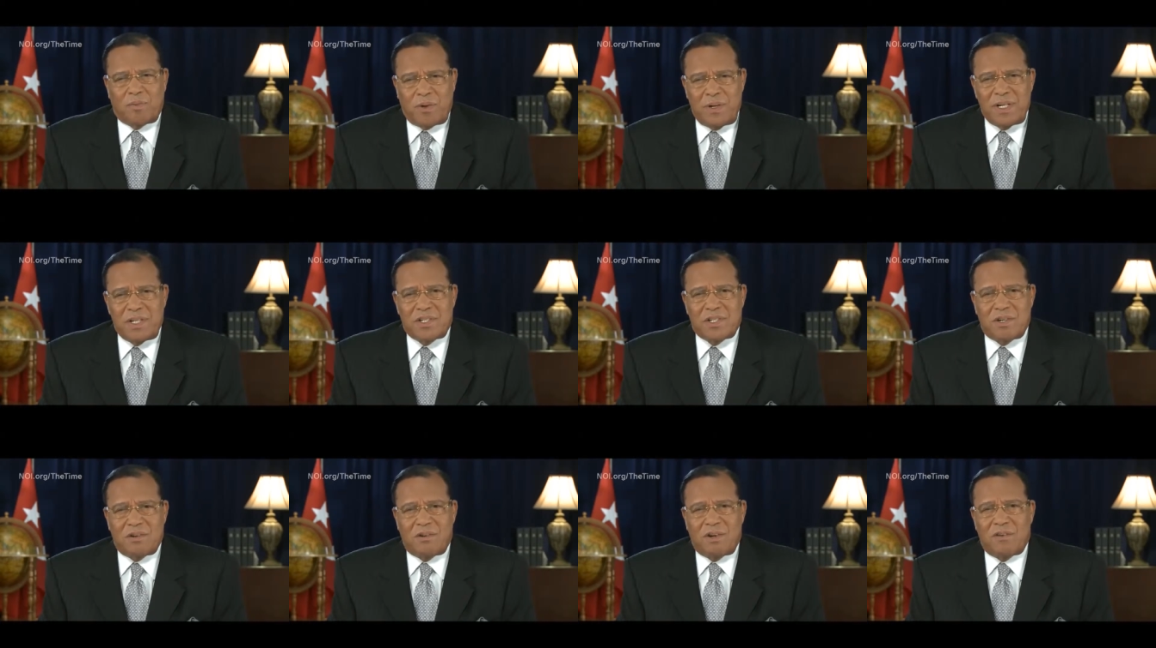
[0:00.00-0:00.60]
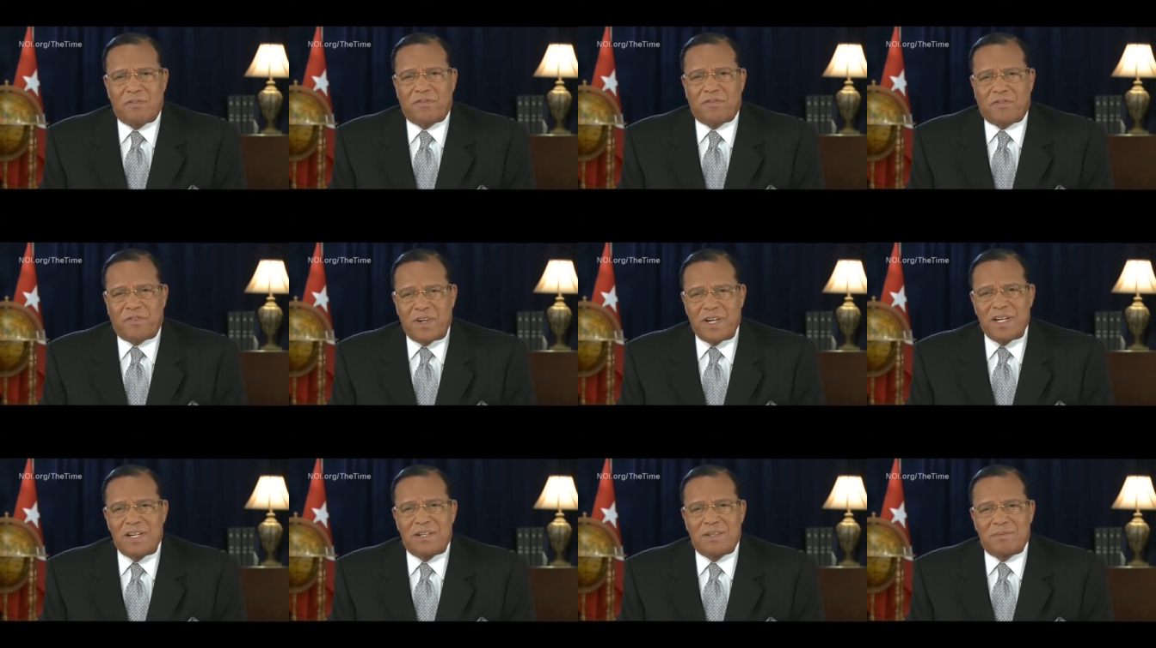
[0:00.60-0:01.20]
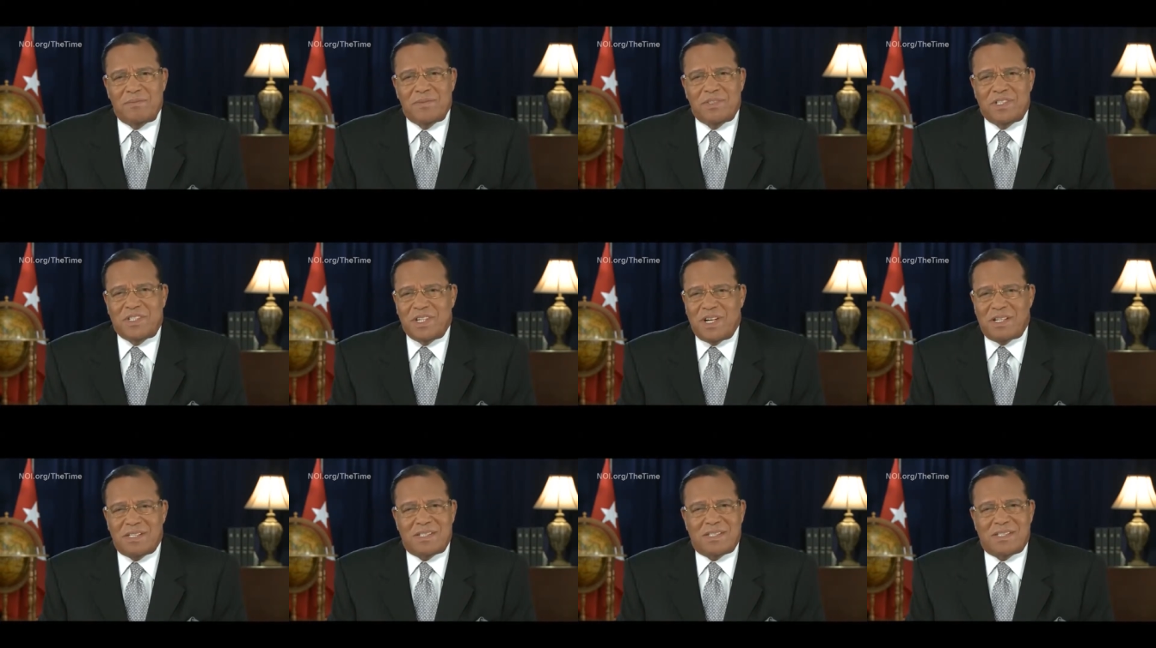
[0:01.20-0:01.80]
preacher of freedom,
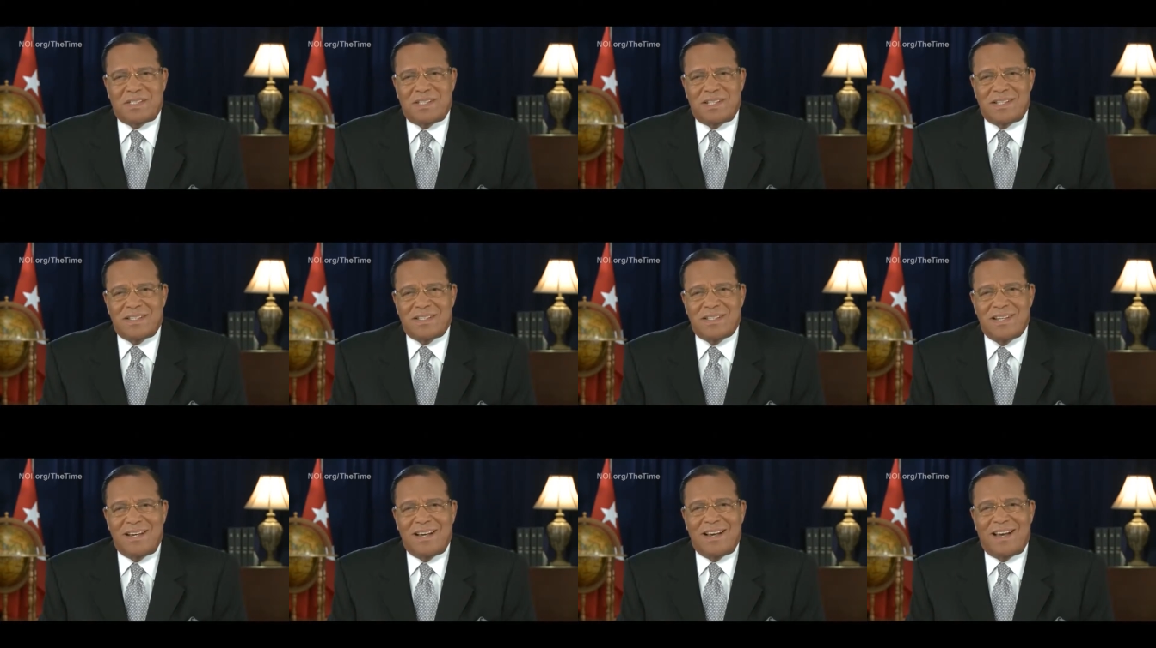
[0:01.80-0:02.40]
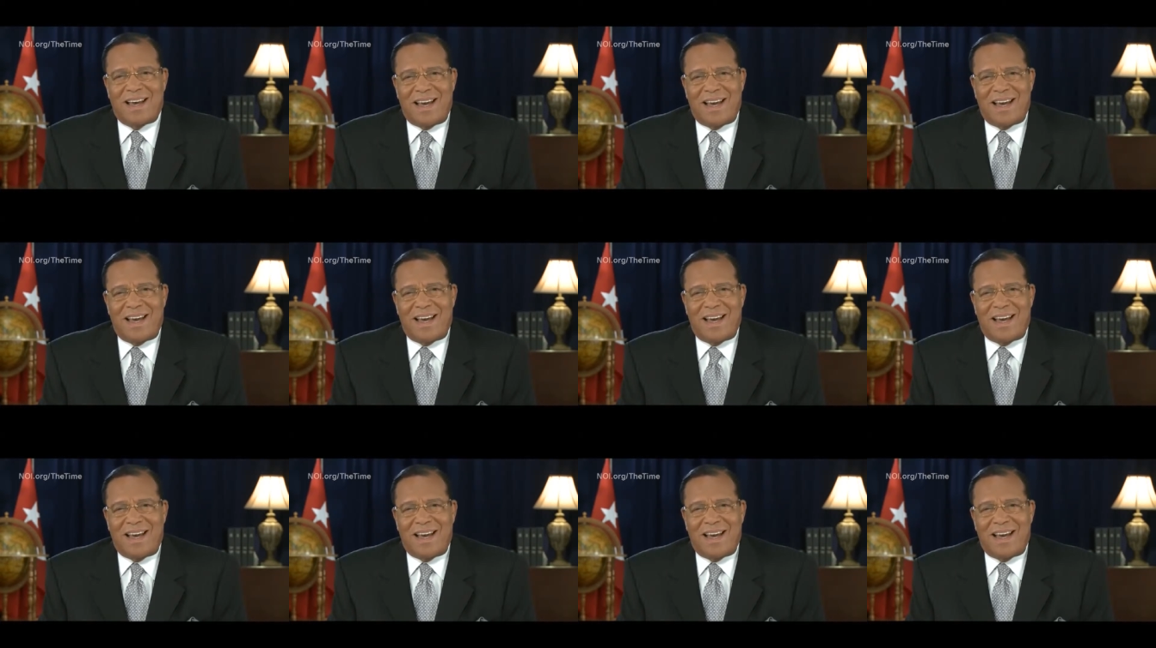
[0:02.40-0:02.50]
justice,